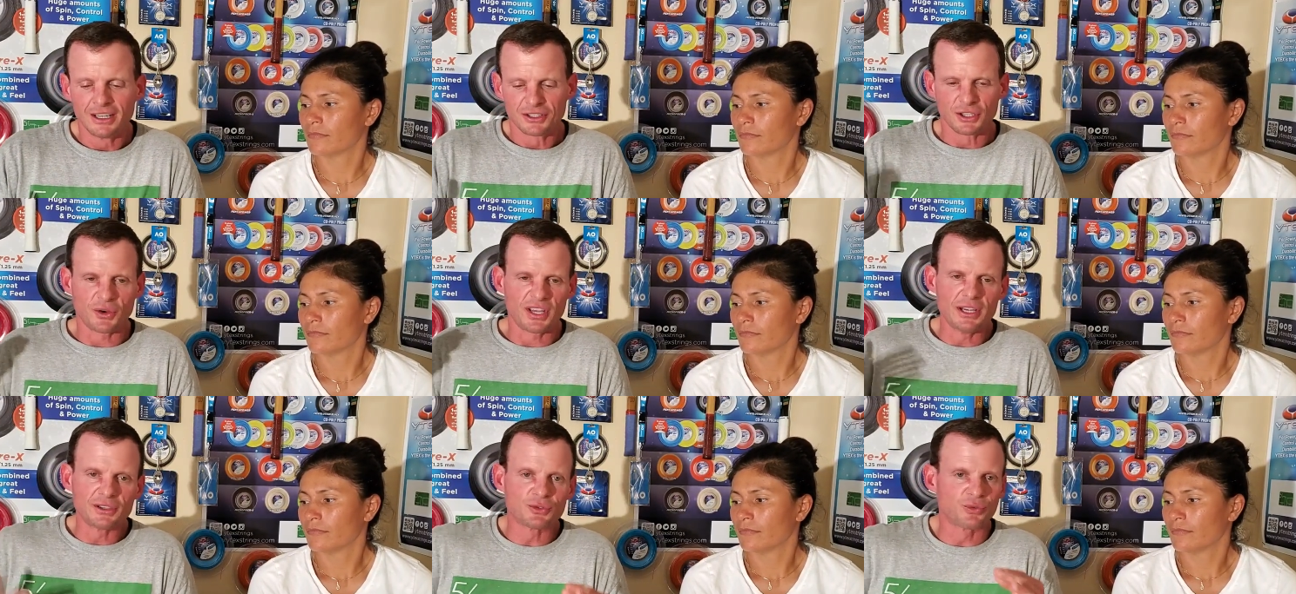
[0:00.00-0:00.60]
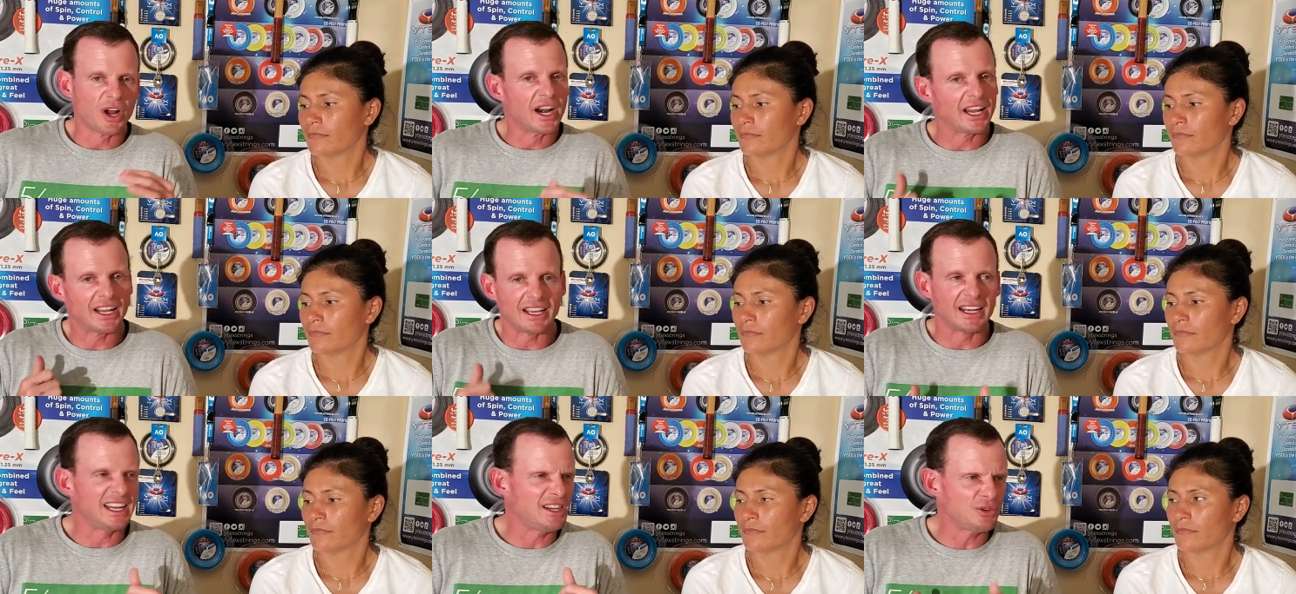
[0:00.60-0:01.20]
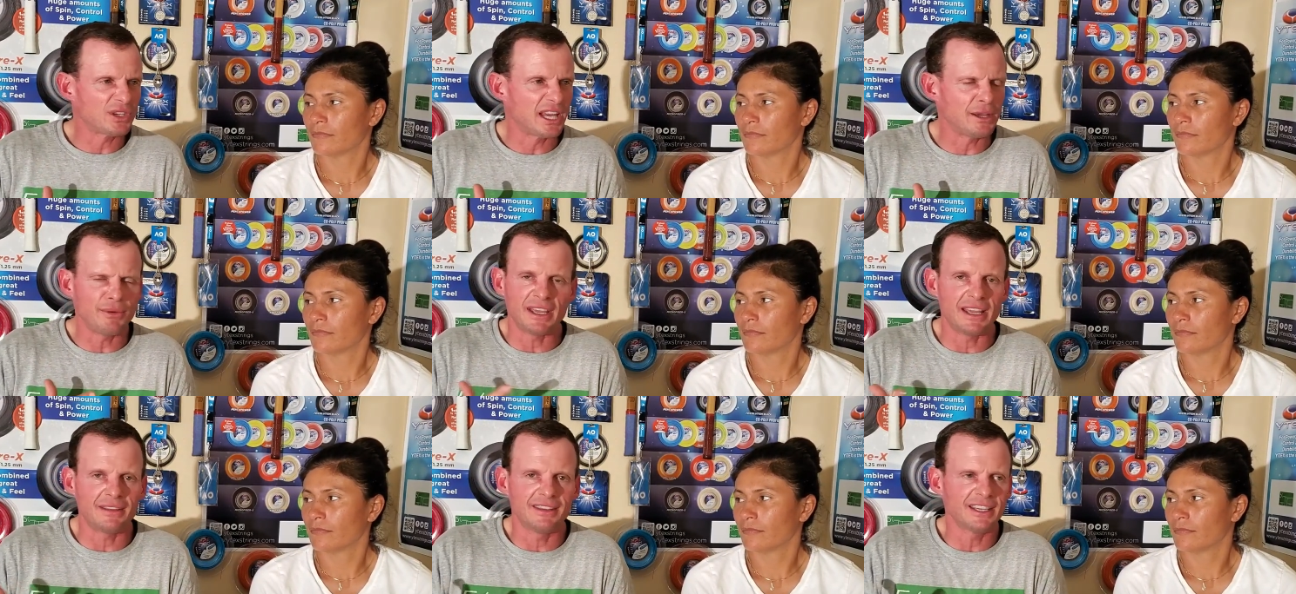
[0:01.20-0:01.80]
Speaker 1: So he's running, and he's
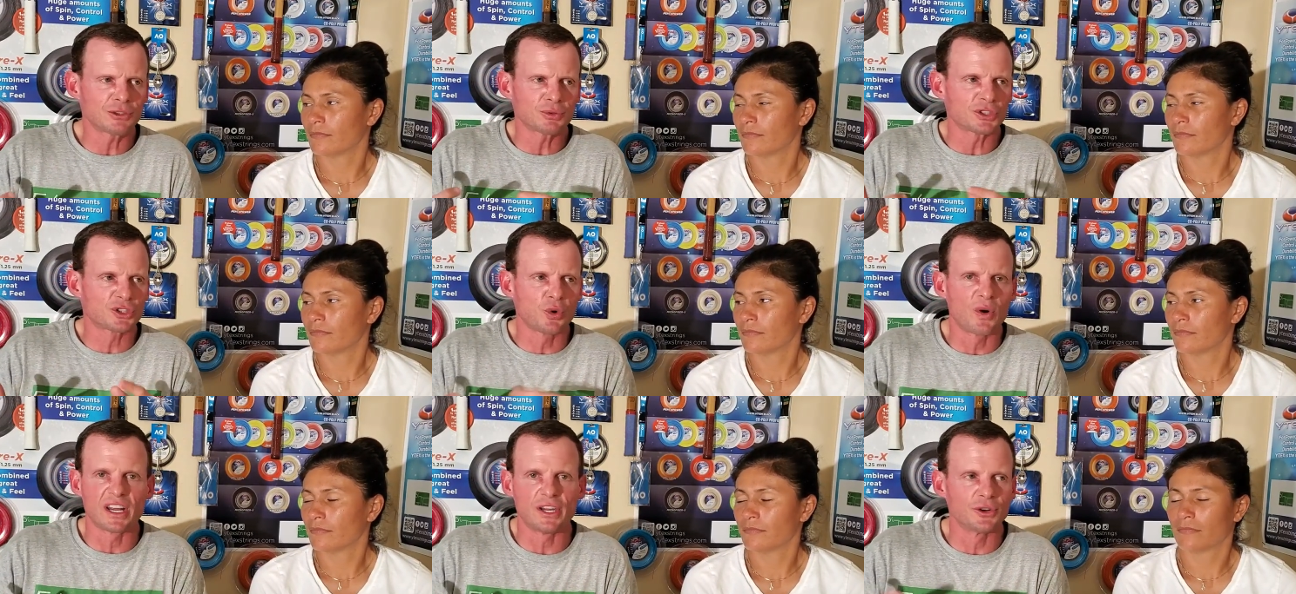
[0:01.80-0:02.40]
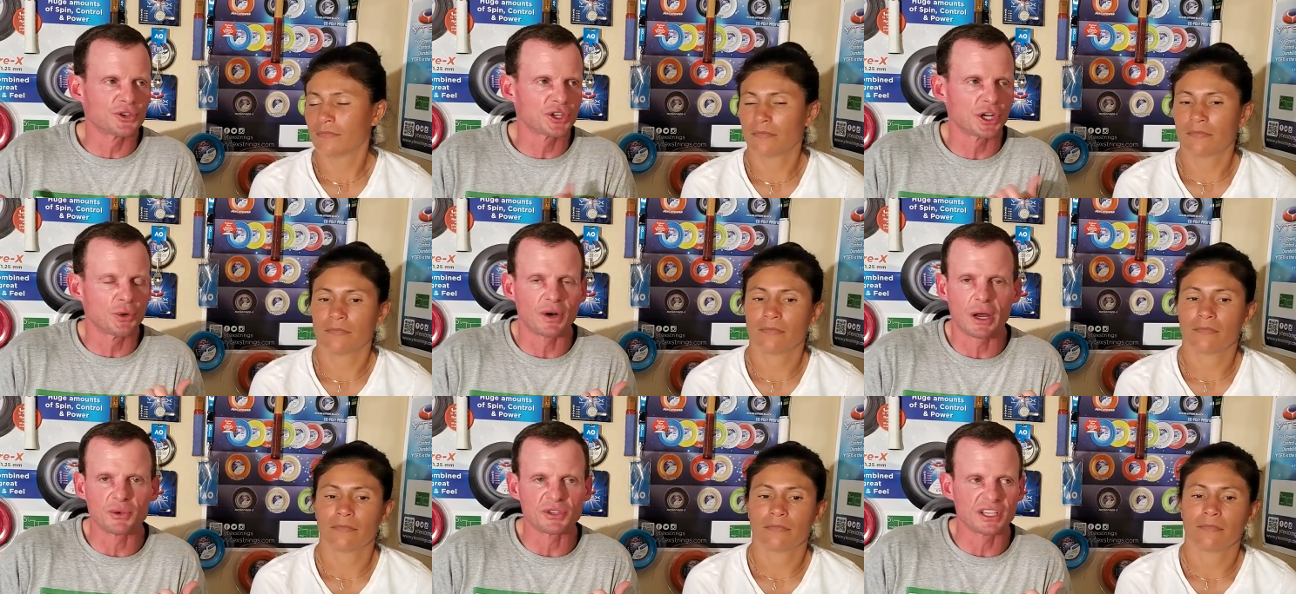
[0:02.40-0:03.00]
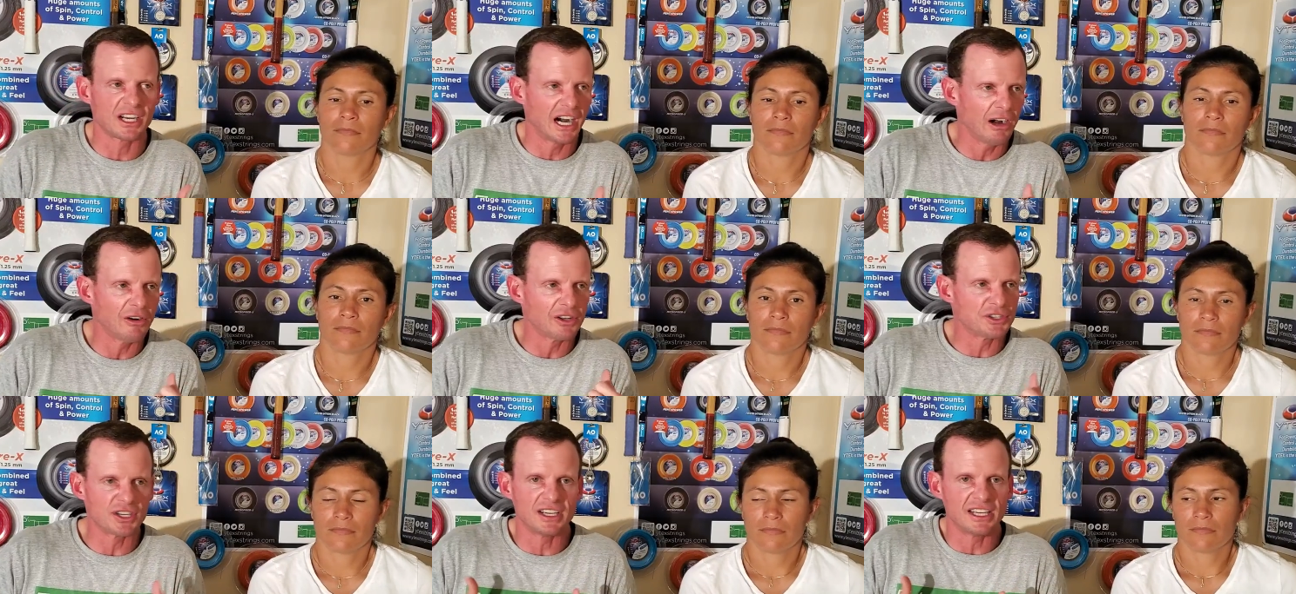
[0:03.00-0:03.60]
he. This was 20 years ago when I was in
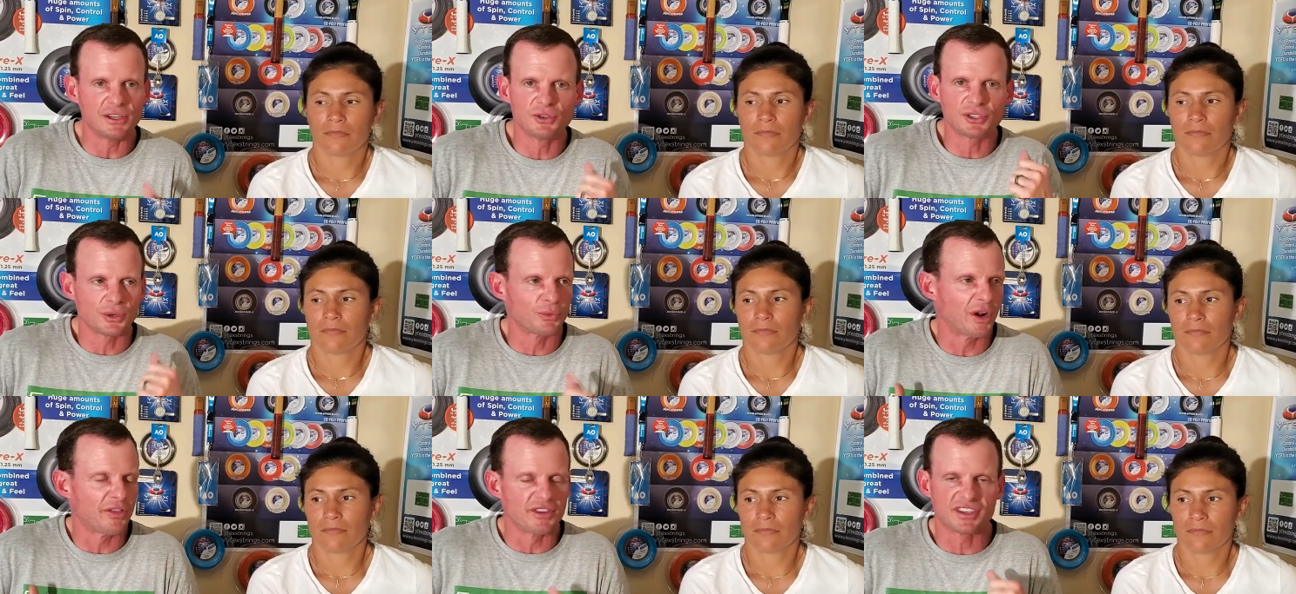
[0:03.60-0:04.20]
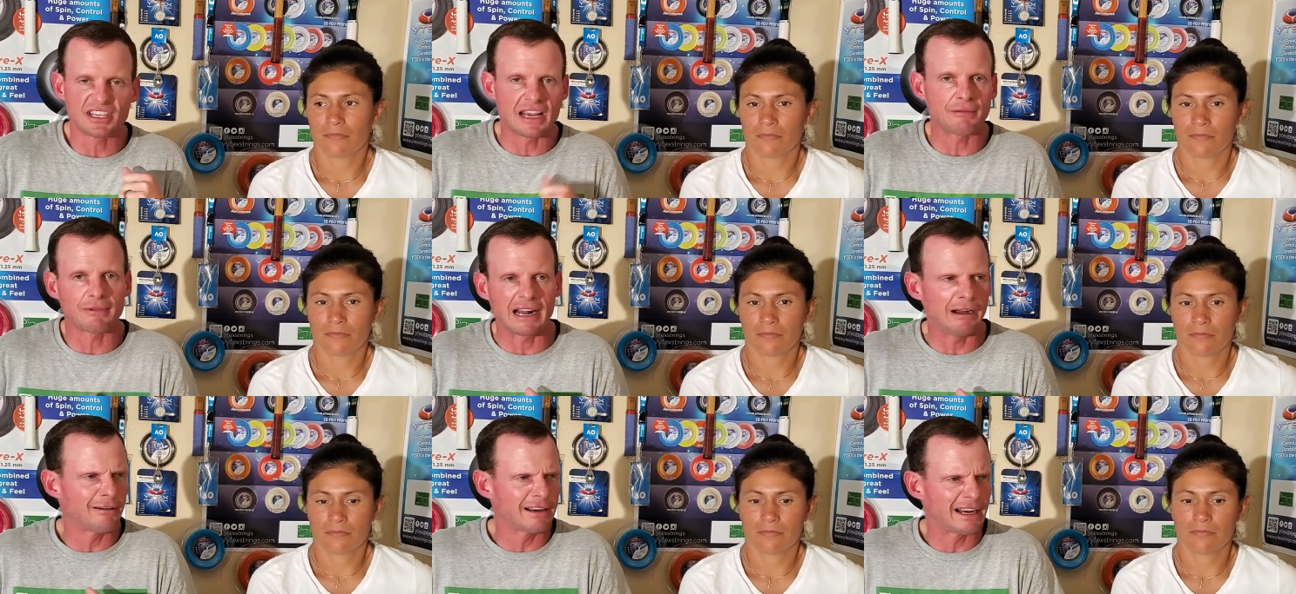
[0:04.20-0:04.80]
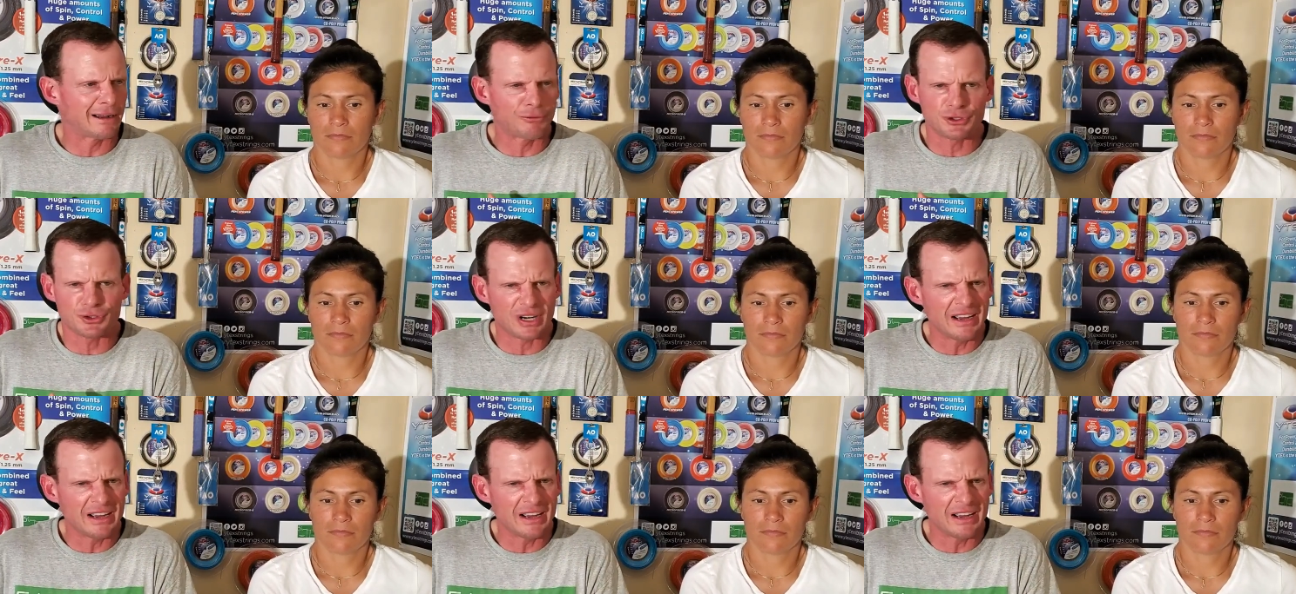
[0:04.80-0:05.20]
college, and he used to run the same route. And I was